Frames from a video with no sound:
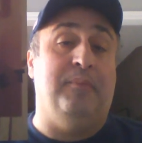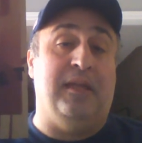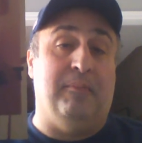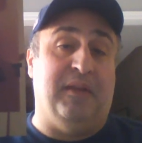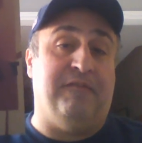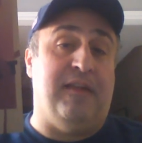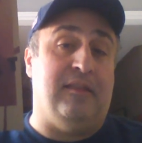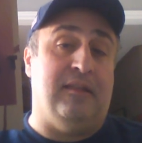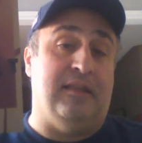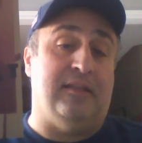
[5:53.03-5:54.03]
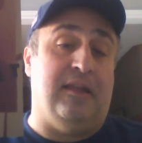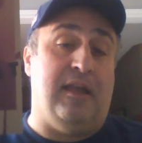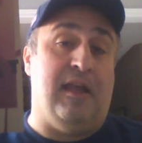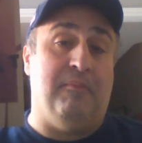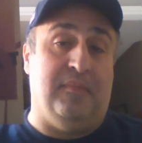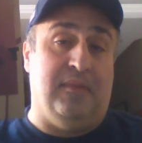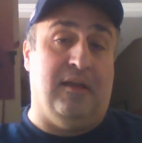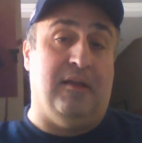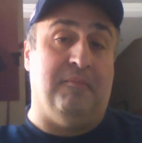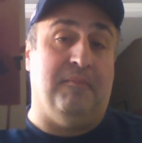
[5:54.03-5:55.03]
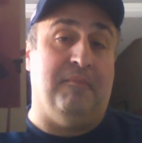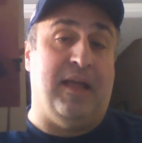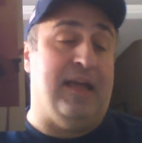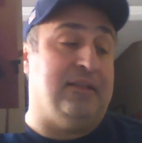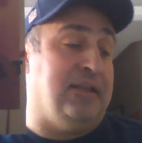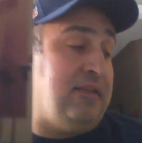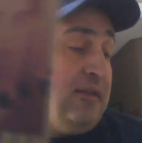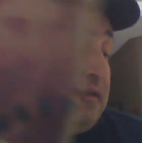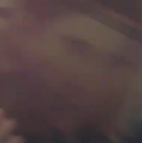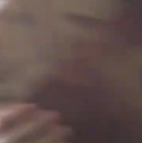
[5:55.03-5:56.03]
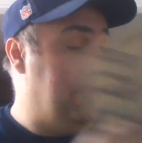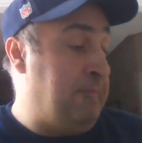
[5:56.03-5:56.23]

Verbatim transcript: being a big fan as I am, um, I had to get this.